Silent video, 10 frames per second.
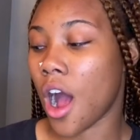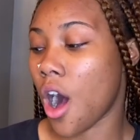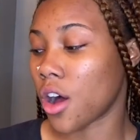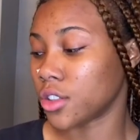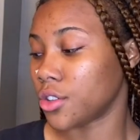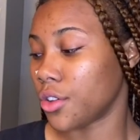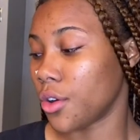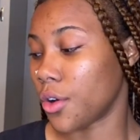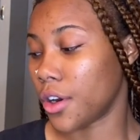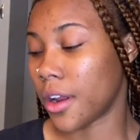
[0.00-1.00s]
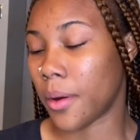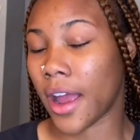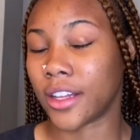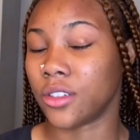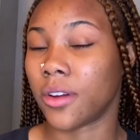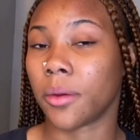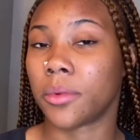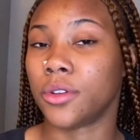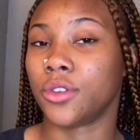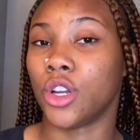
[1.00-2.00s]
also, The Ordinary, I do
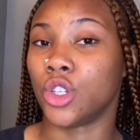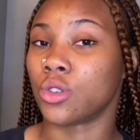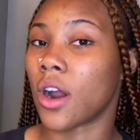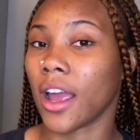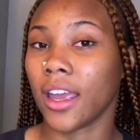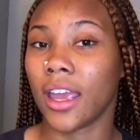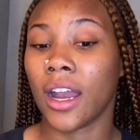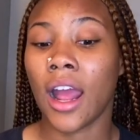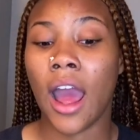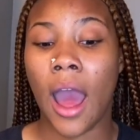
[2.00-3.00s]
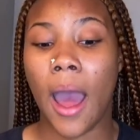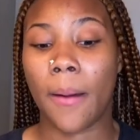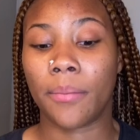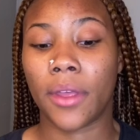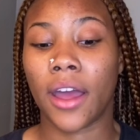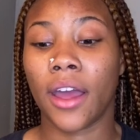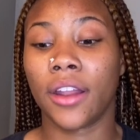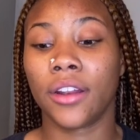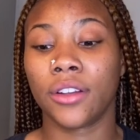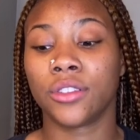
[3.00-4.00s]
recommend you to try it. I'm not
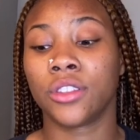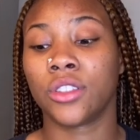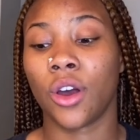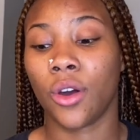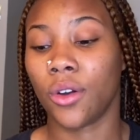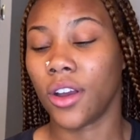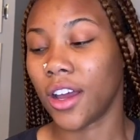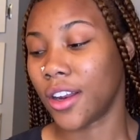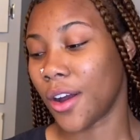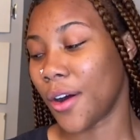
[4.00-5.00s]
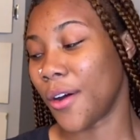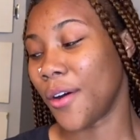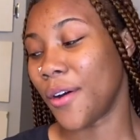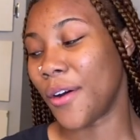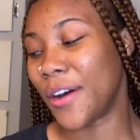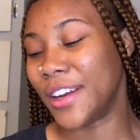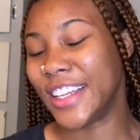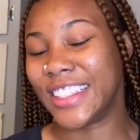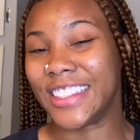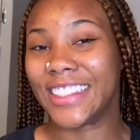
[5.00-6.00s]
so gun-ho on
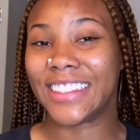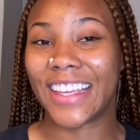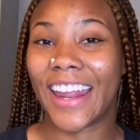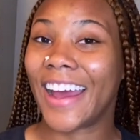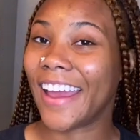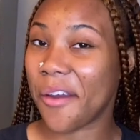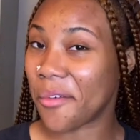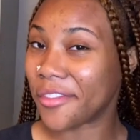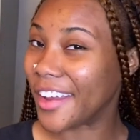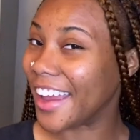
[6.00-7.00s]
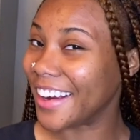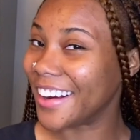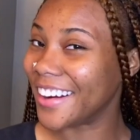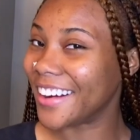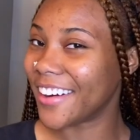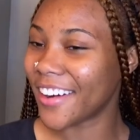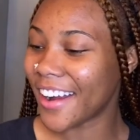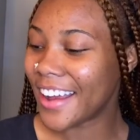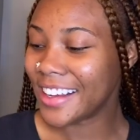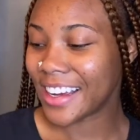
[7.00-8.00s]
it just yet. I am a fangirl
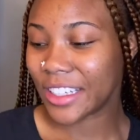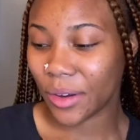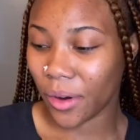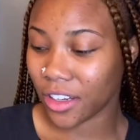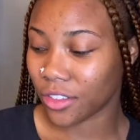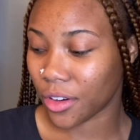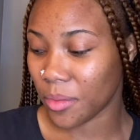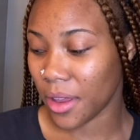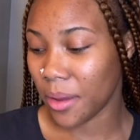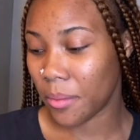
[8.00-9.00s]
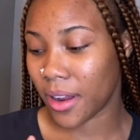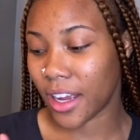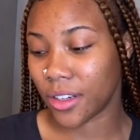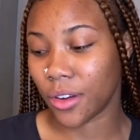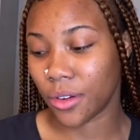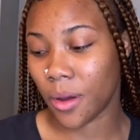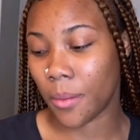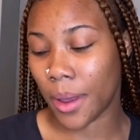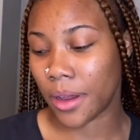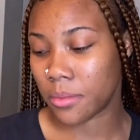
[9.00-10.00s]
because it works for me, but I don't know
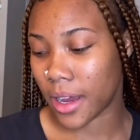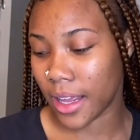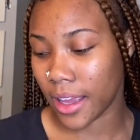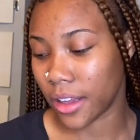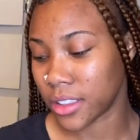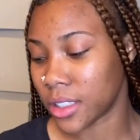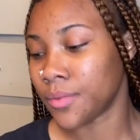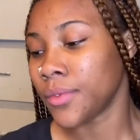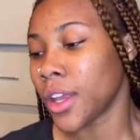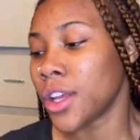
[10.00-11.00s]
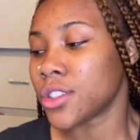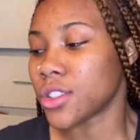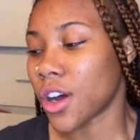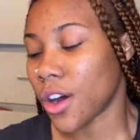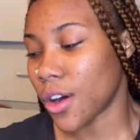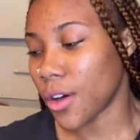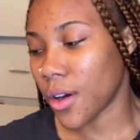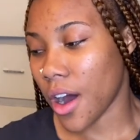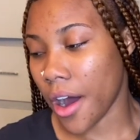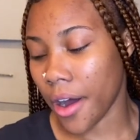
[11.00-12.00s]
about anybody else. So,
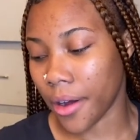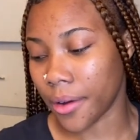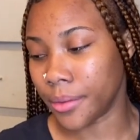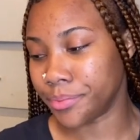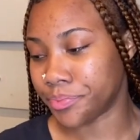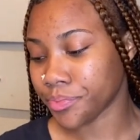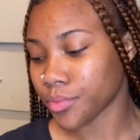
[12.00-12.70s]
um,